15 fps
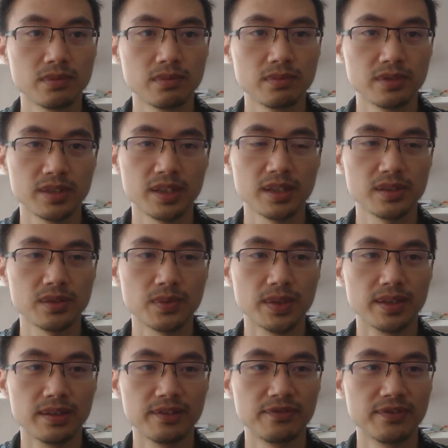just with the
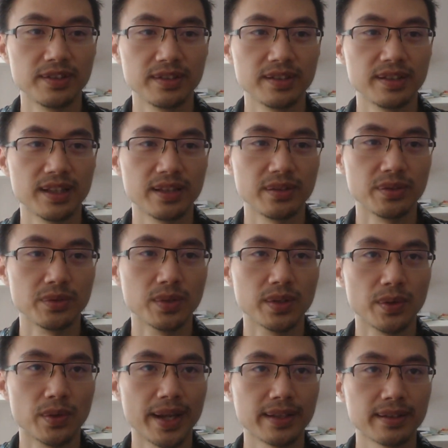difference that you were
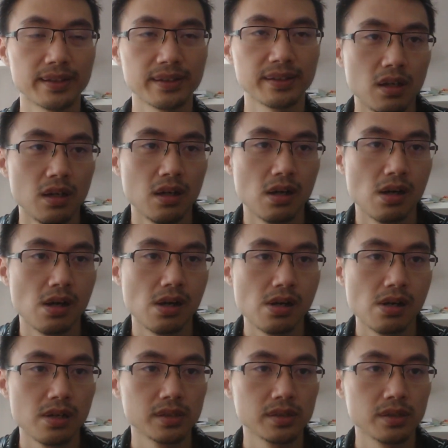right.
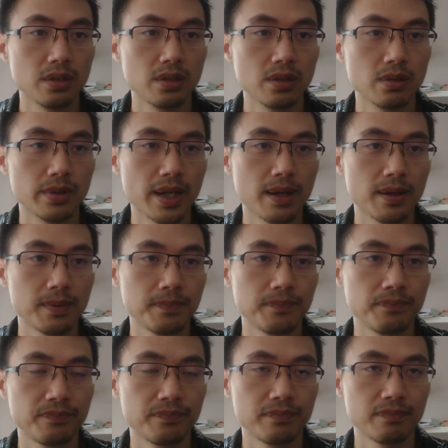So yeah,
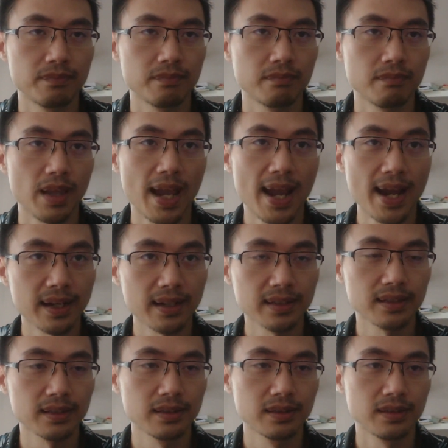
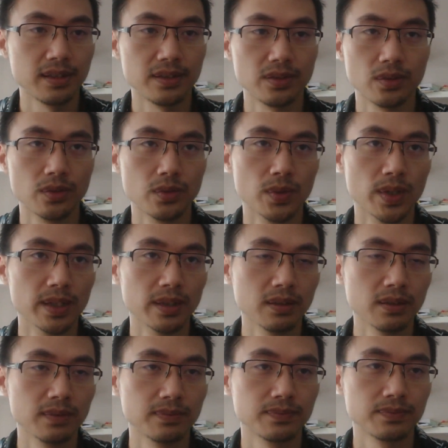act and don't
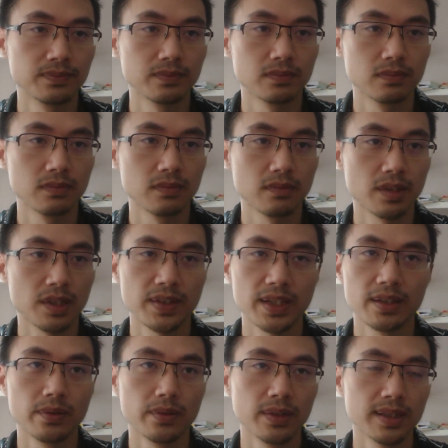dwell. If they
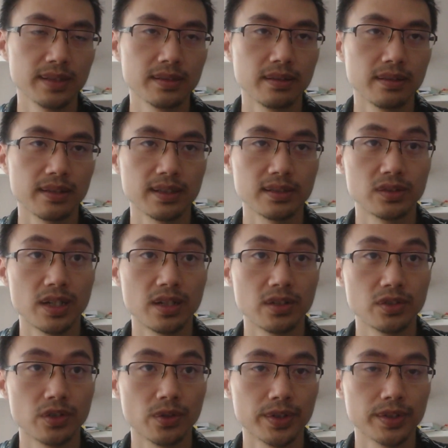don't listen, that's their
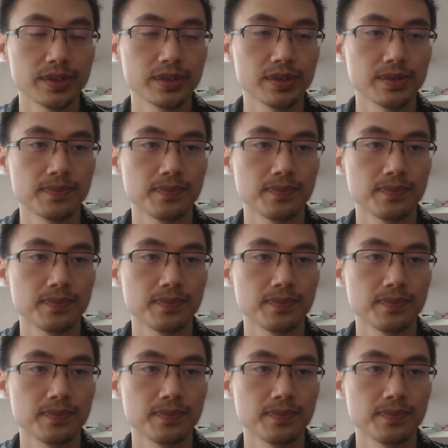choice.